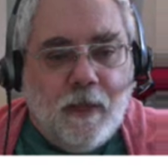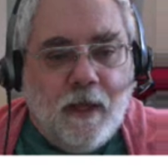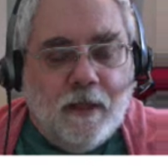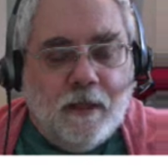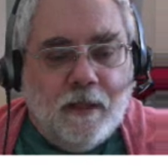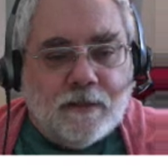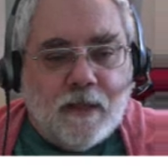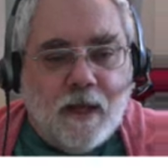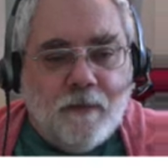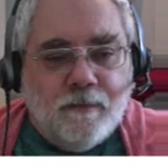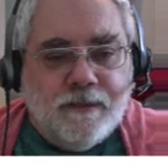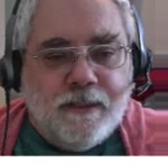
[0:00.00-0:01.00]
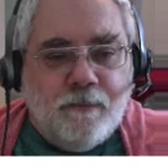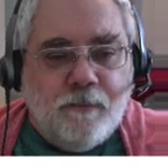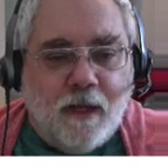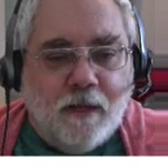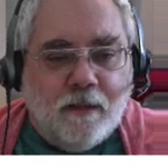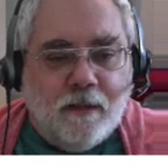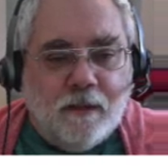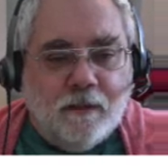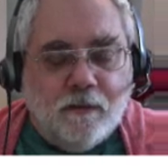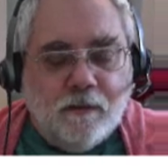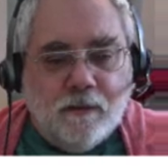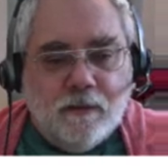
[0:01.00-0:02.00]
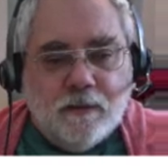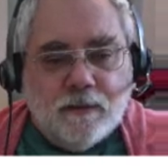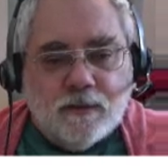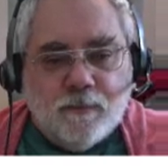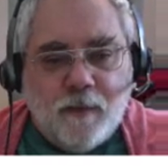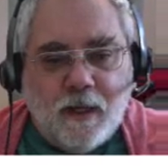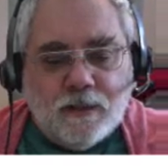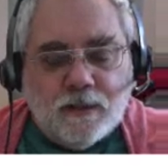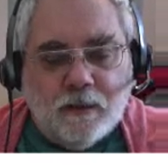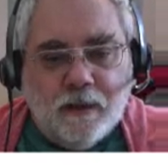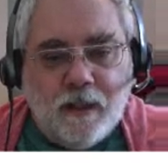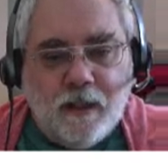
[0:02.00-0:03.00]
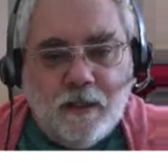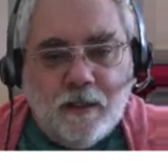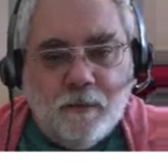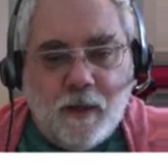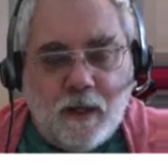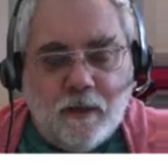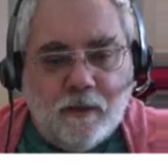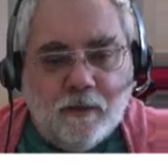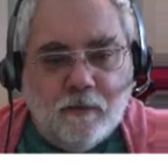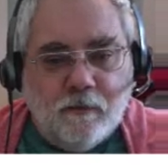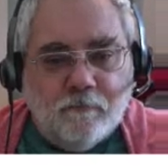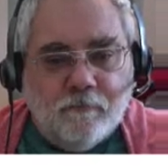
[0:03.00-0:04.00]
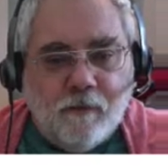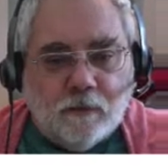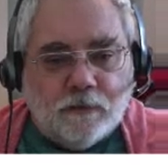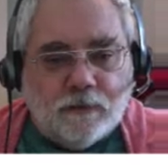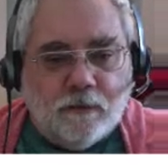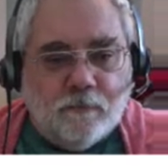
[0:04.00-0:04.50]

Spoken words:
and a time-dependent, spatially independent function.